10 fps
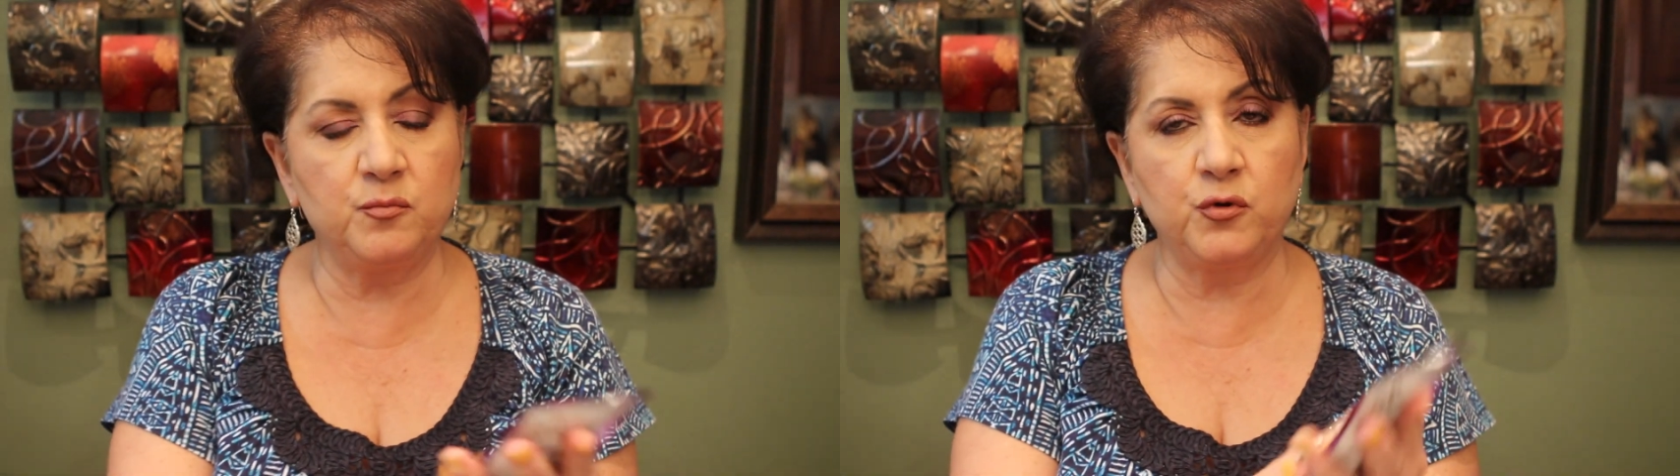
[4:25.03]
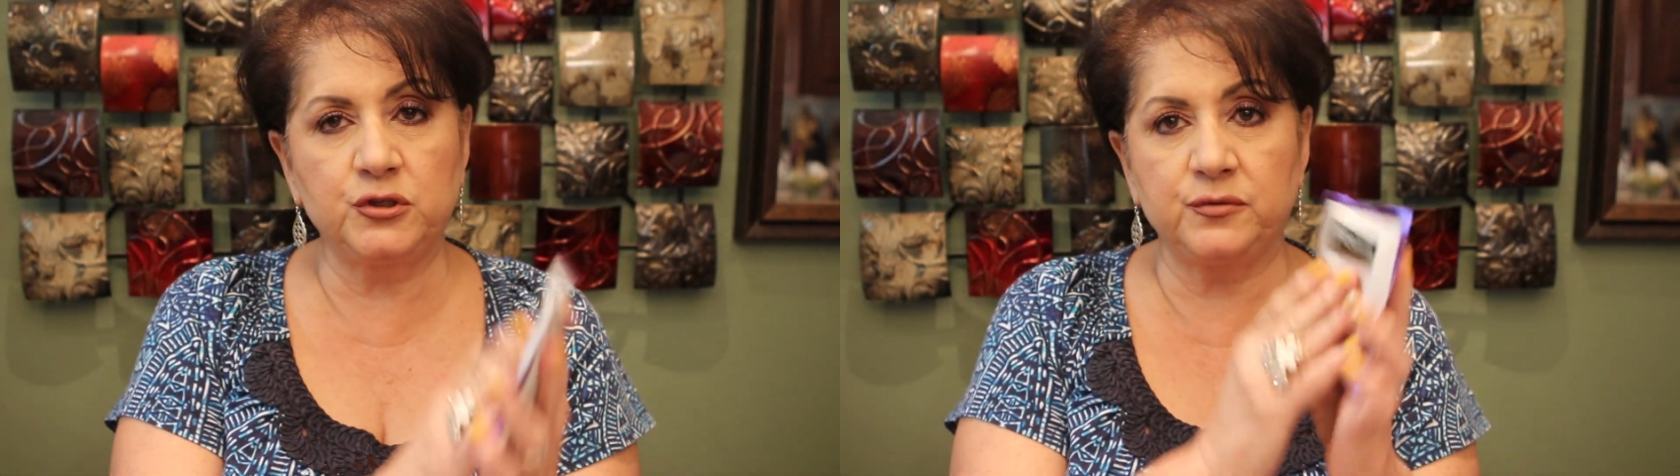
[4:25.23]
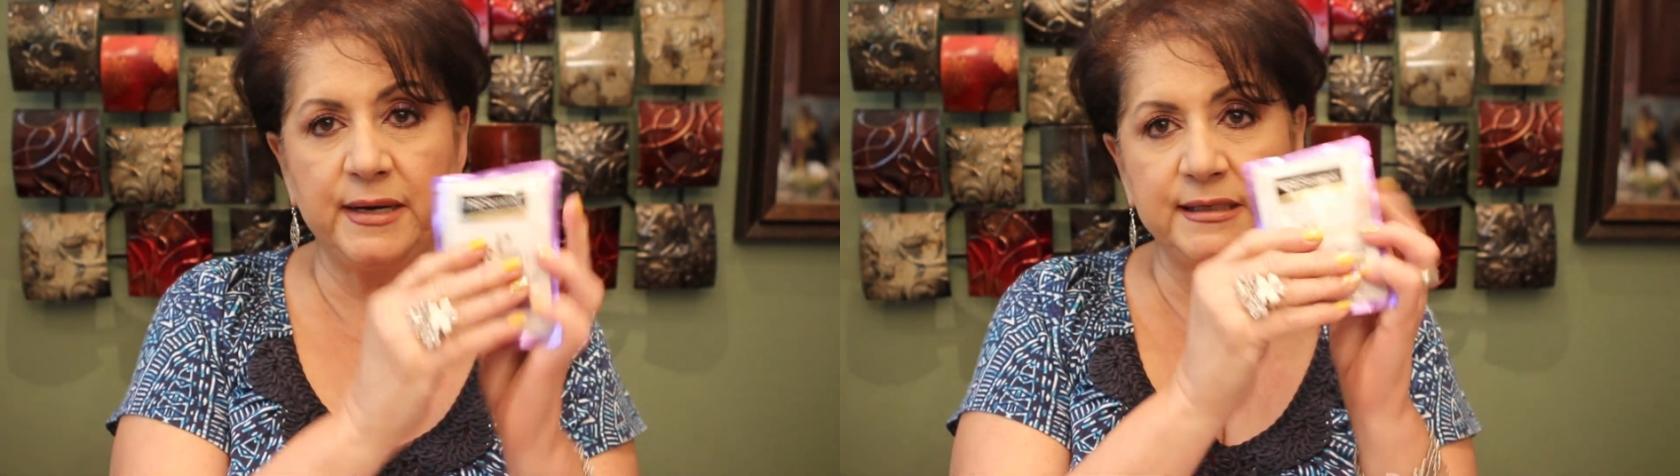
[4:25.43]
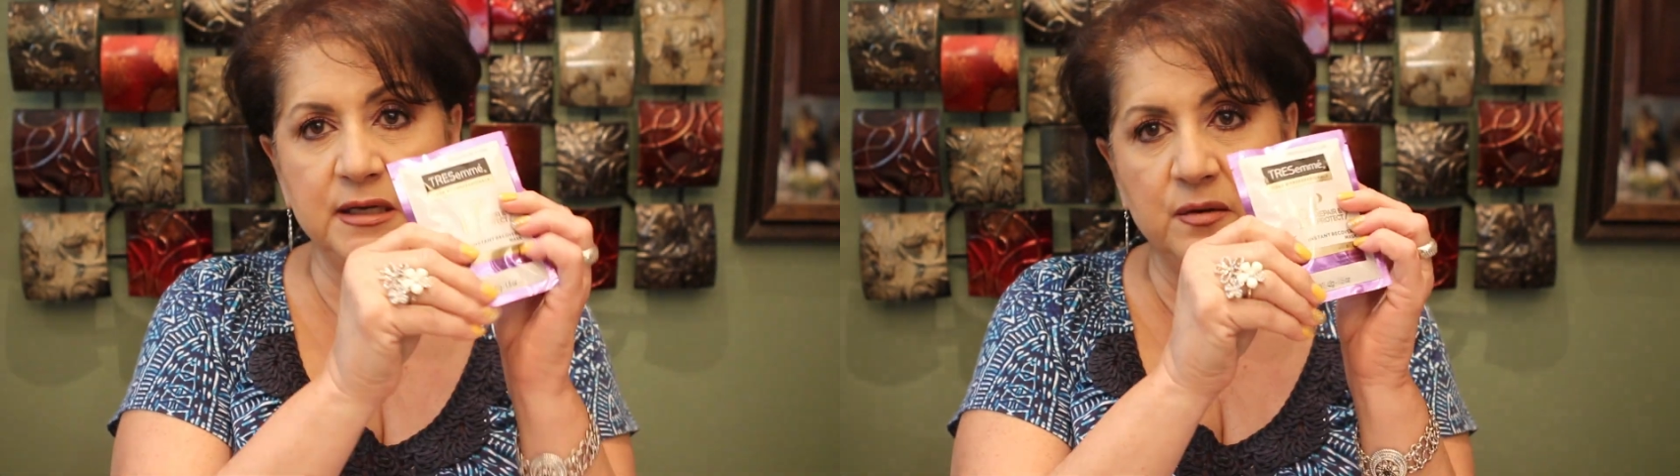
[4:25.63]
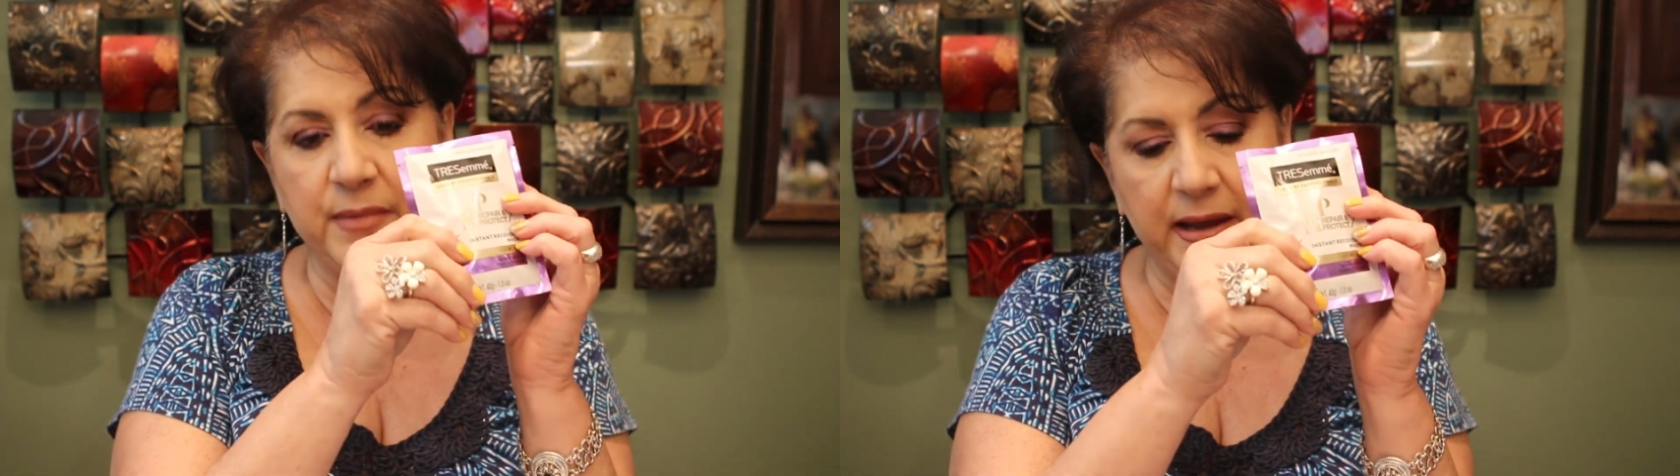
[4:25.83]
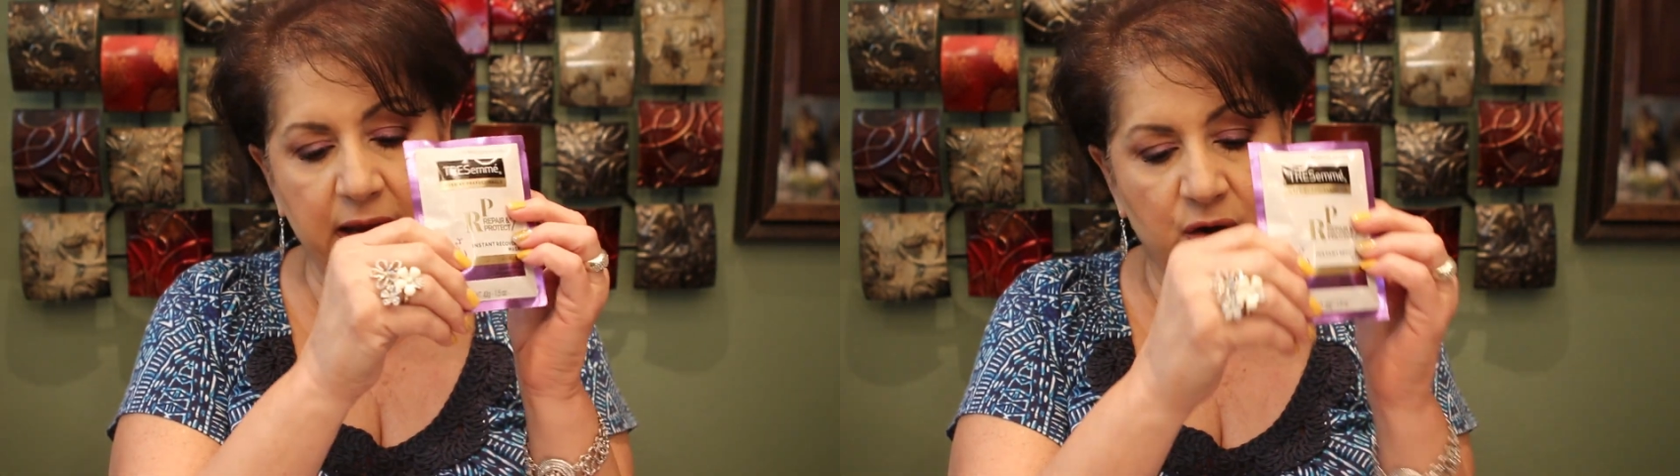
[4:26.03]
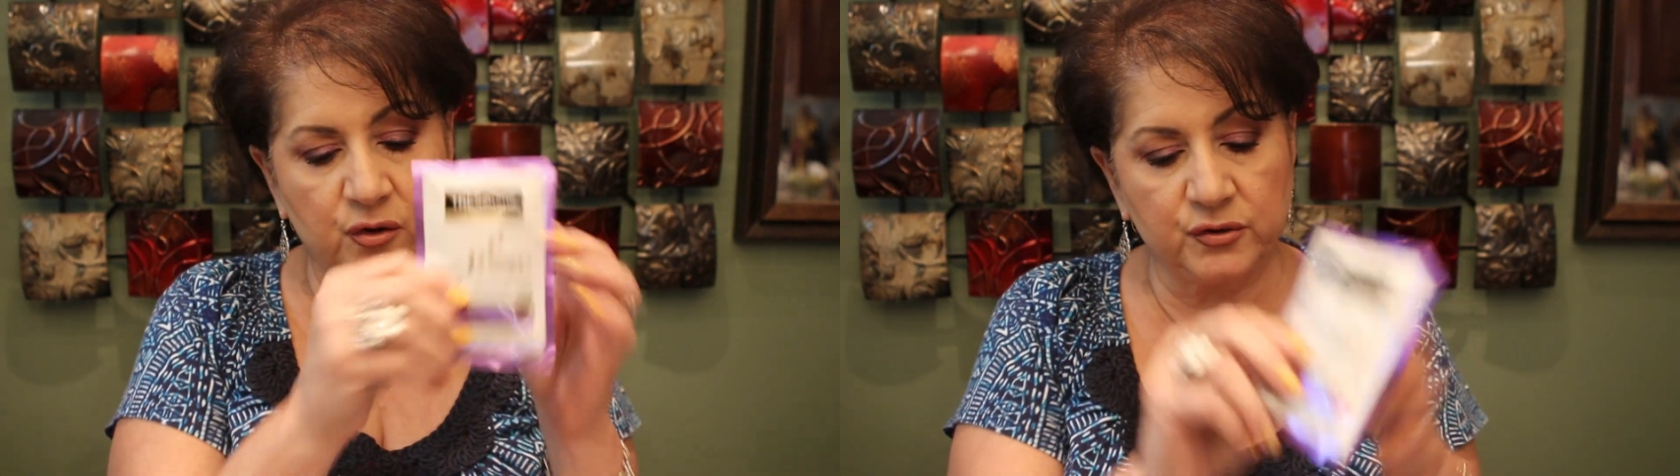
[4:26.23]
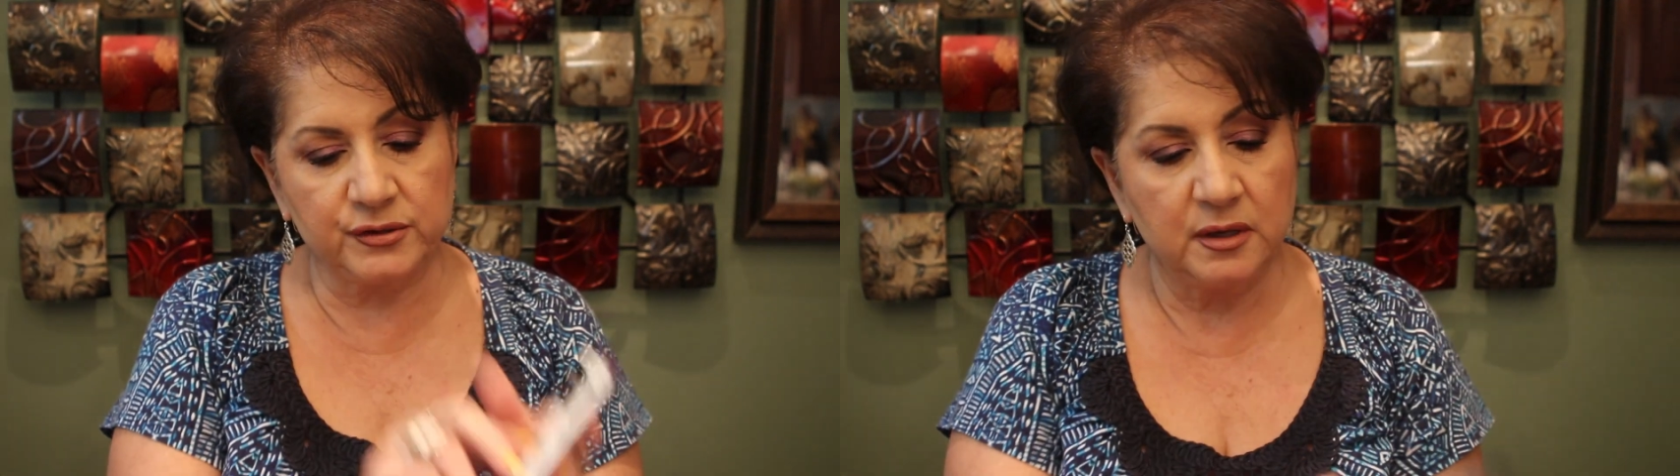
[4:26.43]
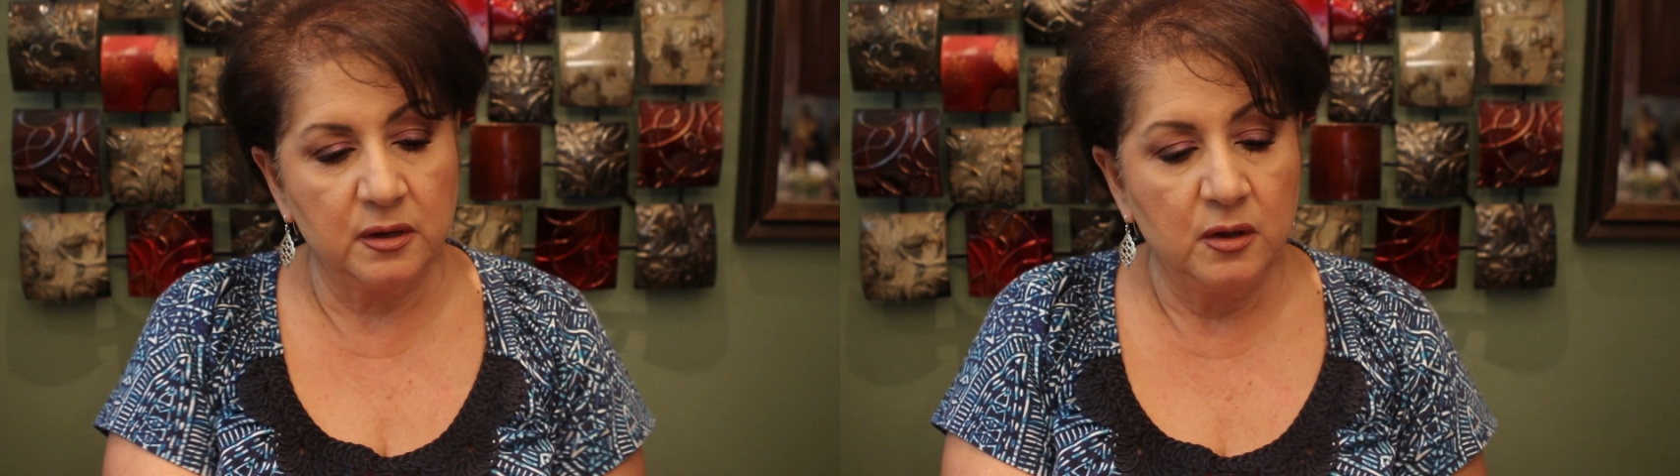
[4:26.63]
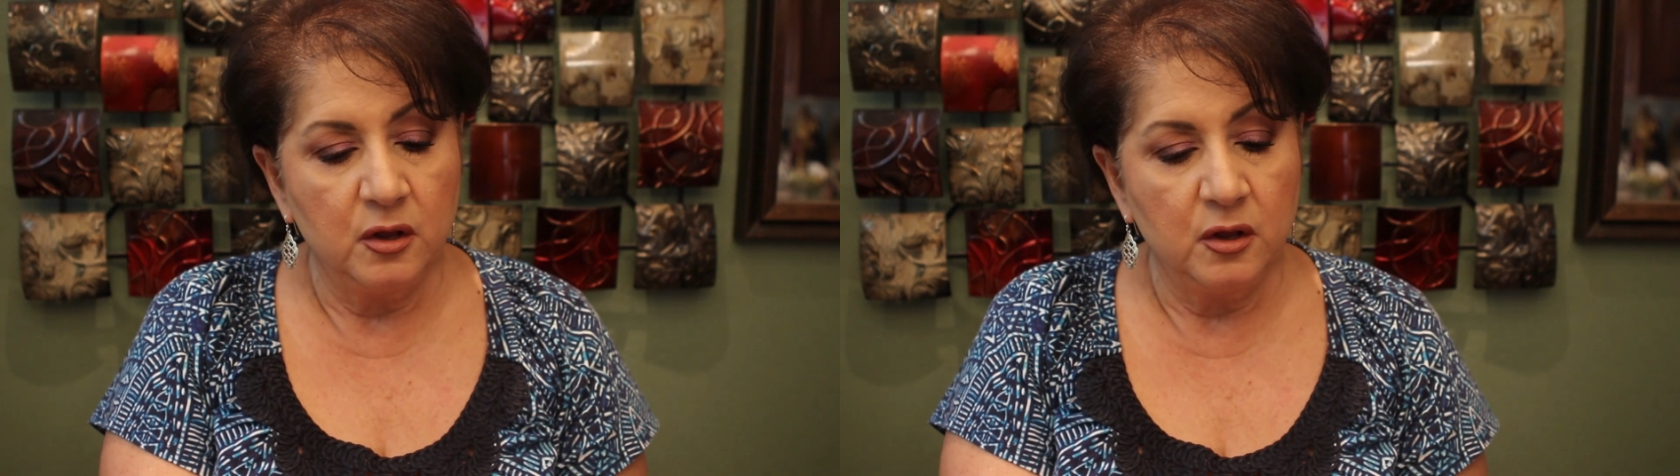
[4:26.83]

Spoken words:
moisturizing on my hair because